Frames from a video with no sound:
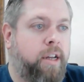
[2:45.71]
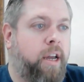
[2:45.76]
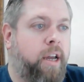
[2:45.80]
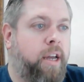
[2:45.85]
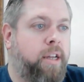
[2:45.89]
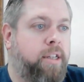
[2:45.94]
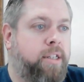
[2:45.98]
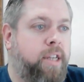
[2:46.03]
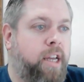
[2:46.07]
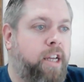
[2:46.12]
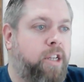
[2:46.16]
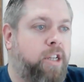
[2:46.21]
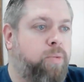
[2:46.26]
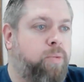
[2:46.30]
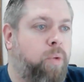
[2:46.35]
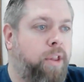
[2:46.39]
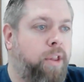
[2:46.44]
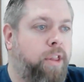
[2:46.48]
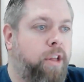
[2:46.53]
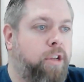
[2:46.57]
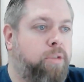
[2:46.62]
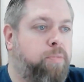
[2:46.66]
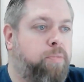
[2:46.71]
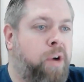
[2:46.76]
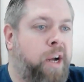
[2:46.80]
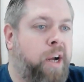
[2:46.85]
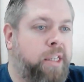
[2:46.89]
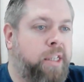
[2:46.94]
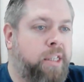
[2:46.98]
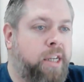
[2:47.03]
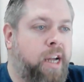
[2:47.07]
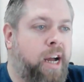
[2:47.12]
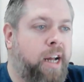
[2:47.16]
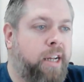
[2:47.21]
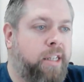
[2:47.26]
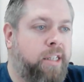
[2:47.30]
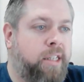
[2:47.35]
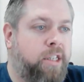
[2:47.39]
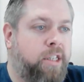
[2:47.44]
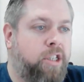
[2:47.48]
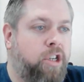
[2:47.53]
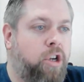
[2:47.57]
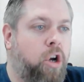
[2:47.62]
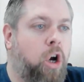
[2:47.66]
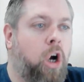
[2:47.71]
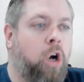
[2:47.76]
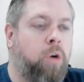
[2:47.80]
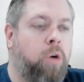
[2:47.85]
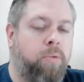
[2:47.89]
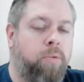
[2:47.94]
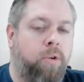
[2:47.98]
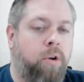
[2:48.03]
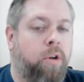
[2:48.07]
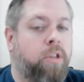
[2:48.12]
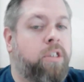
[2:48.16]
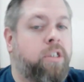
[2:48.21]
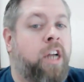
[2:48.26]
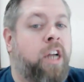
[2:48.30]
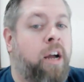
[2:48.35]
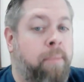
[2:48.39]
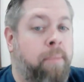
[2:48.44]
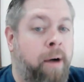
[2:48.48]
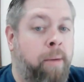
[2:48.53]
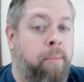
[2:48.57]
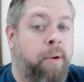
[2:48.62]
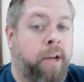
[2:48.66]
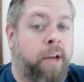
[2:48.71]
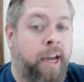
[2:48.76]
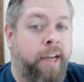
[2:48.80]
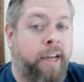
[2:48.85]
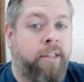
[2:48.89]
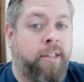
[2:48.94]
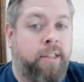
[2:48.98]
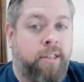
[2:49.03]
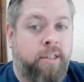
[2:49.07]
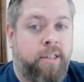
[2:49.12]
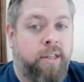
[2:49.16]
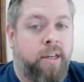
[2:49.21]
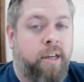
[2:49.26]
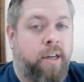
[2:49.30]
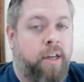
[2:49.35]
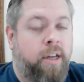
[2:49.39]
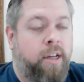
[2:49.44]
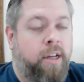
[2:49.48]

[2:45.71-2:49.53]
it's one of those practicalities that you hope not to come up against.